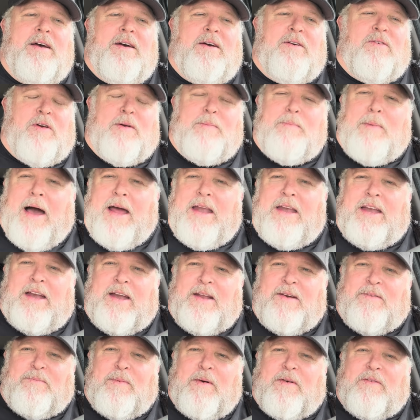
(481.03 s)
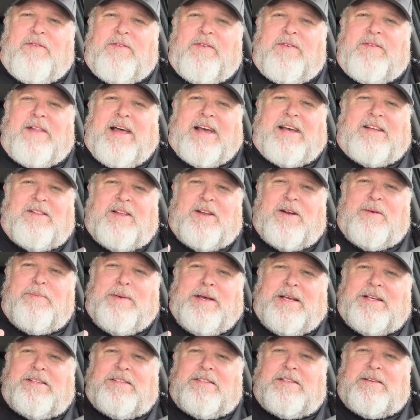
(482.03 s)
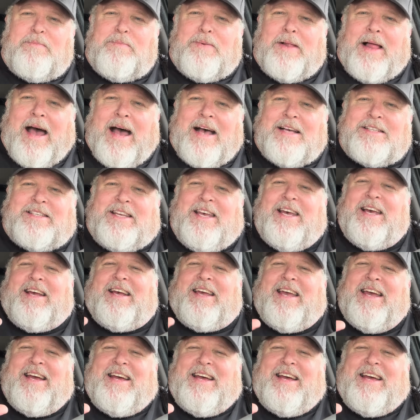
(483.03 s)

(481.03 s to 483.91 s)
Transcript: reminded him of like little pieces of plastic.